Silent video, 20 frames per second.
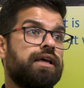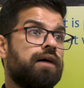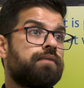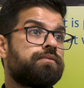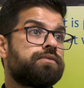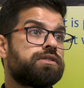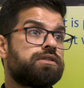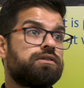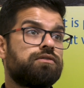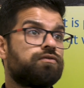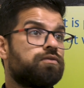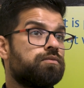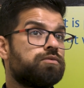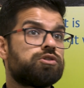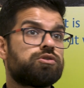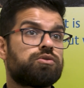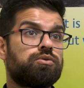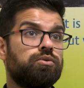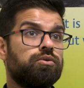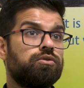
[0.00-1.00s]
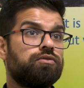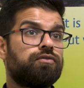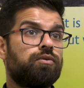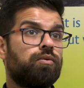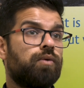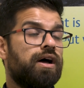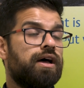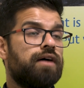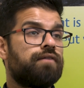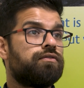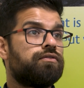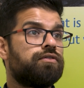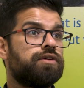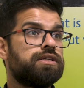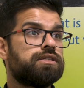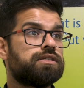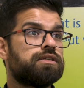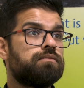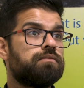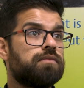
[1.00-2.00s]
absent from school for whatever
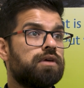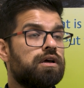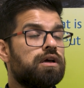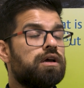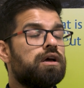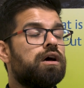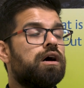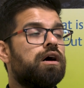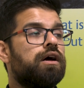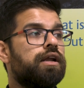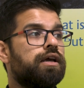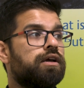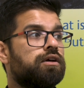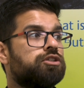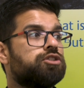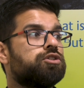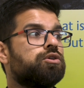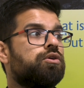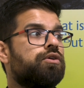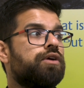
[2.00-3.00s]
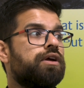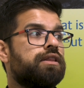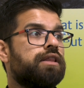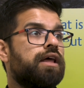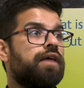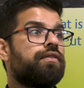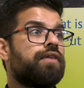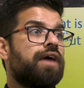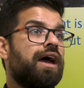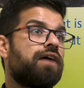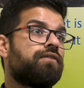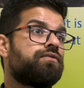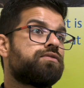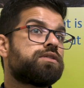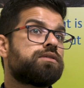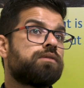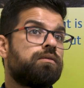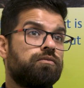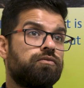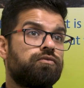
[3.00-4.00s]
reason and ensuring that they have
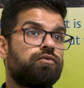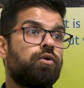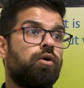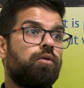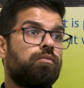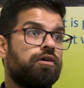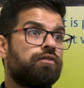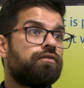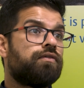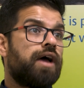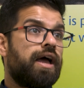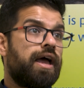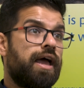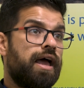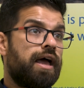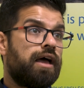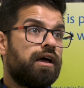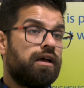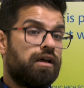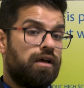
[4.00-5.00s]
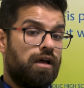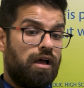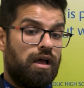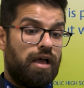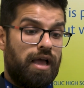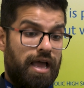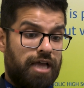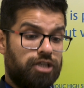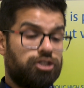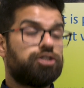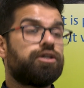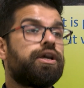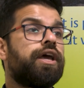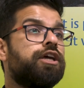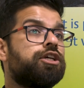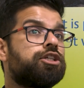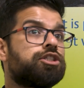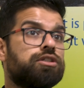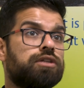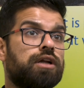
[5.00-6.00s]
some form of
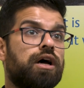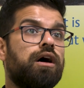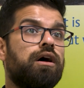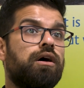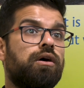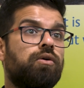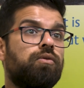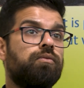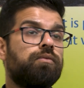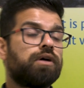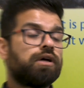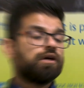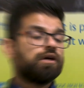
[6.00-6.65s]
education at home.